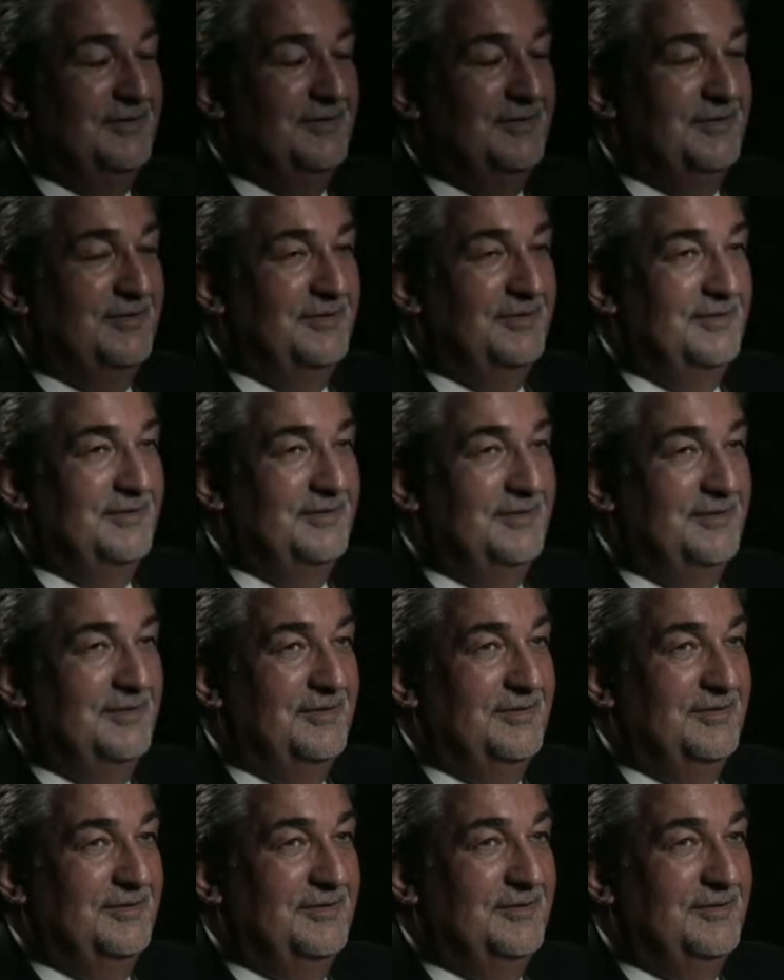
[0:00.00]

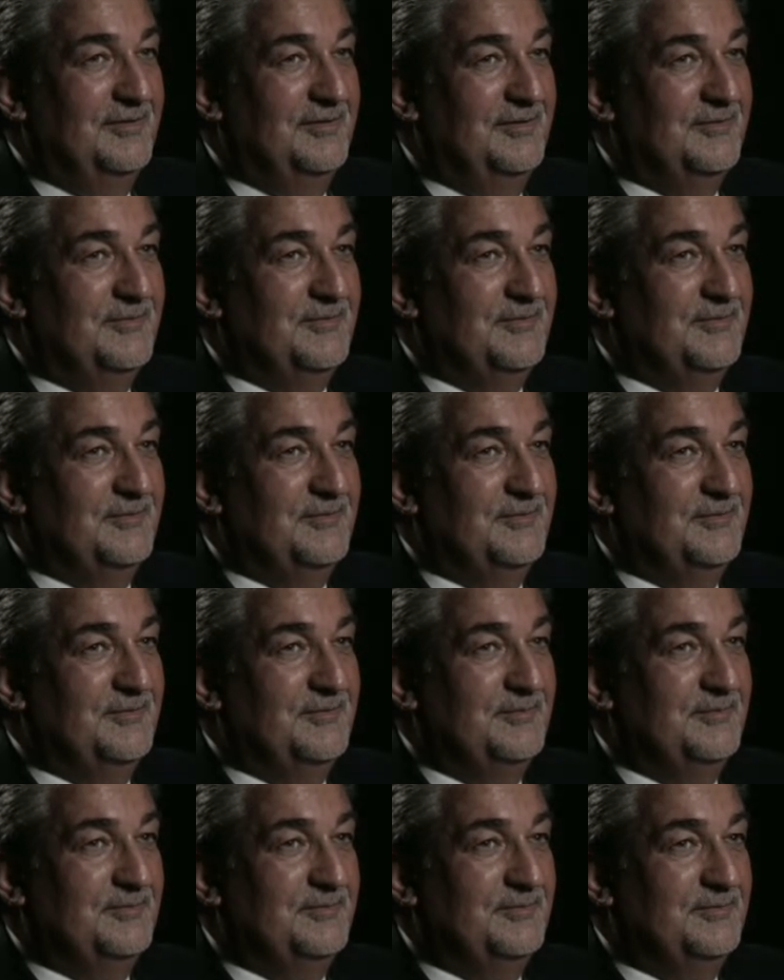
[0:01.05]

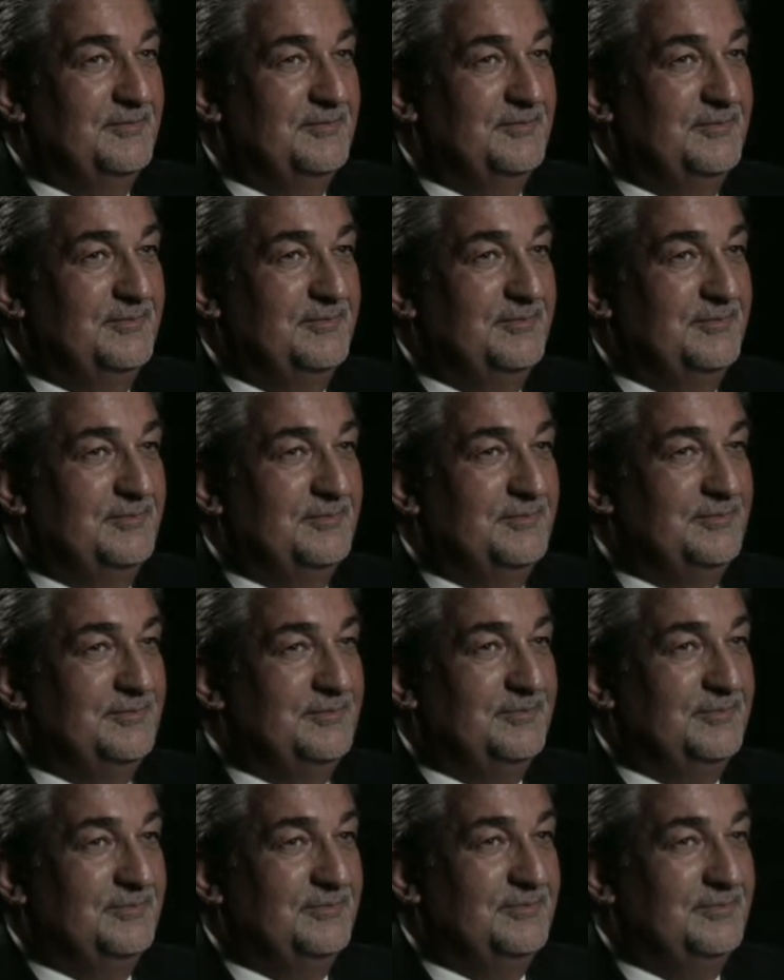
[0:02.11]

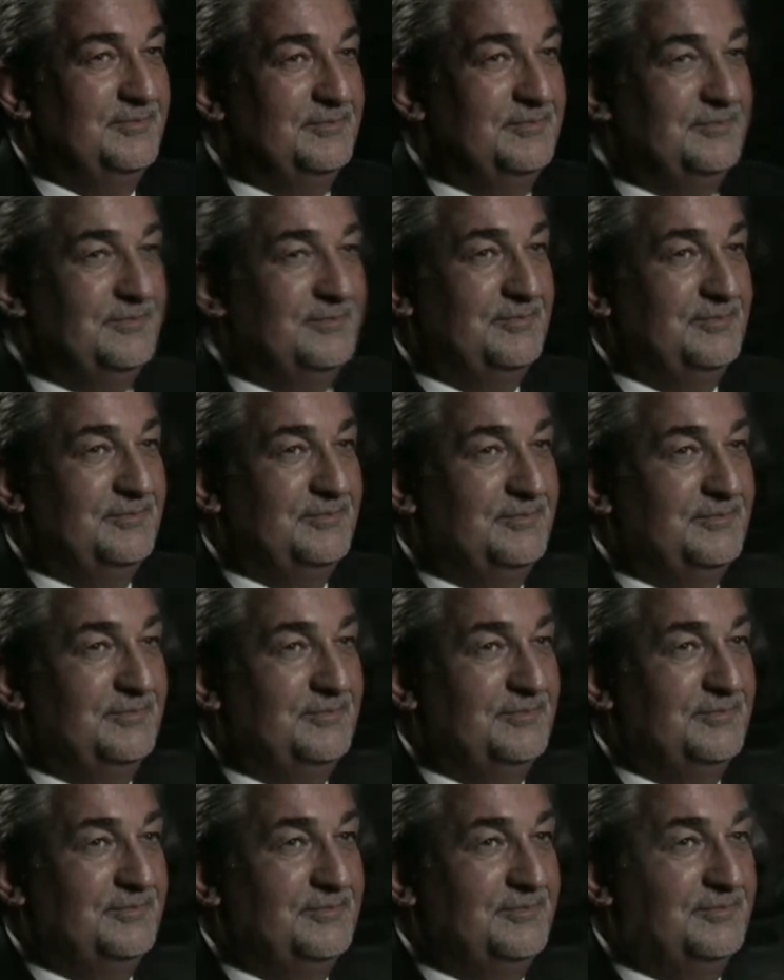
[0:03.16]

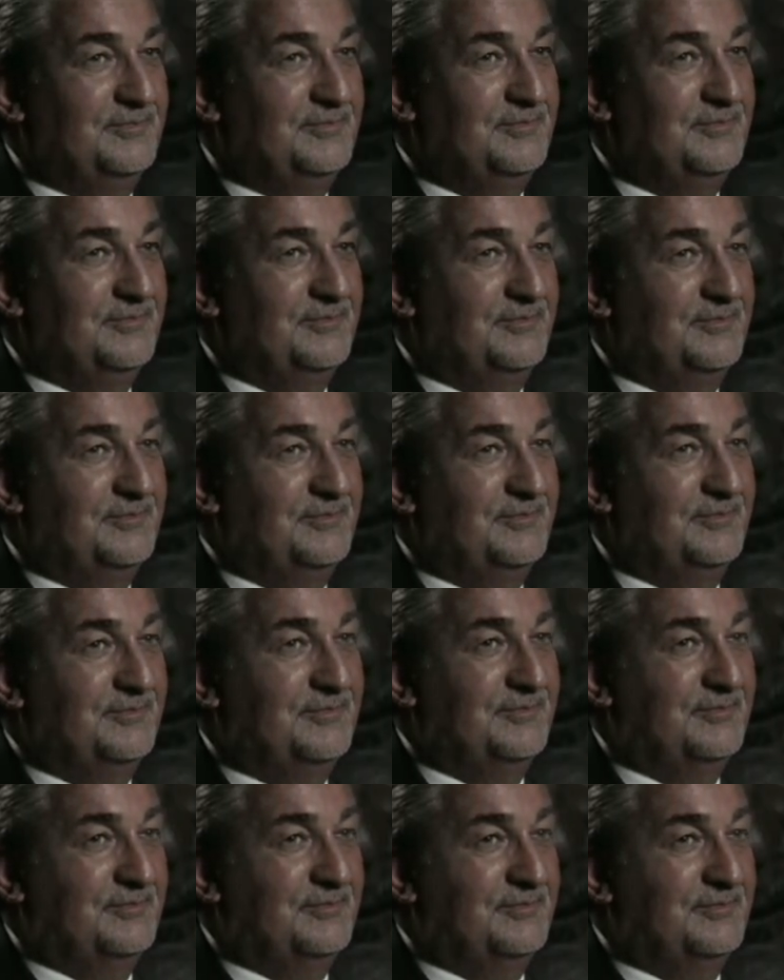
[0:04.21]

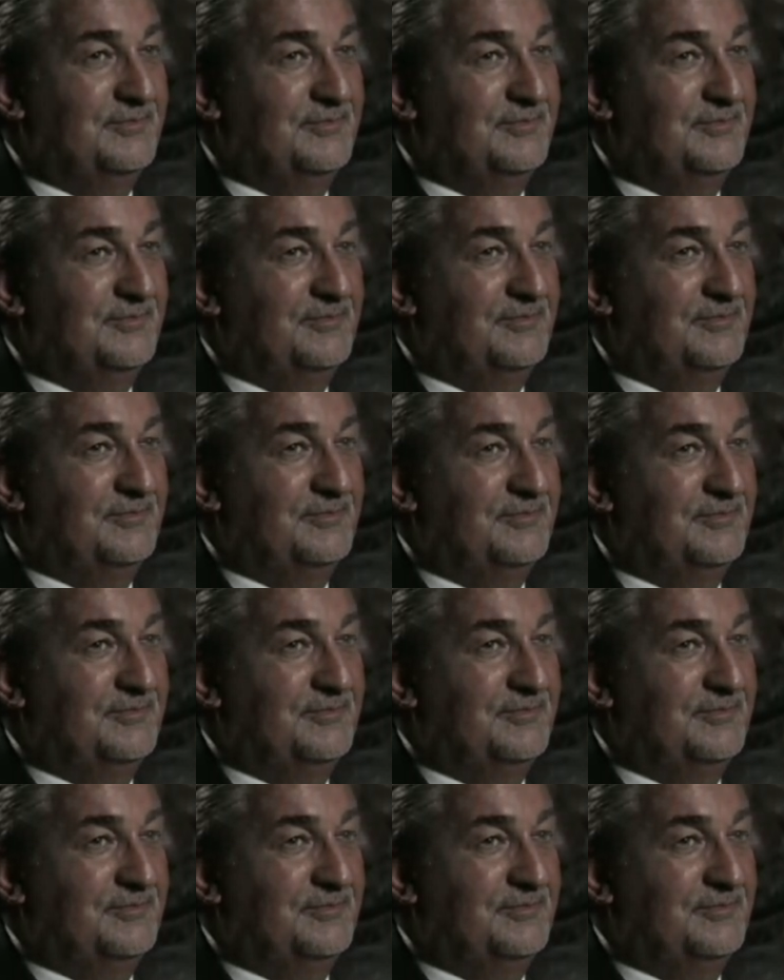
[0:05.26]
(not speaking)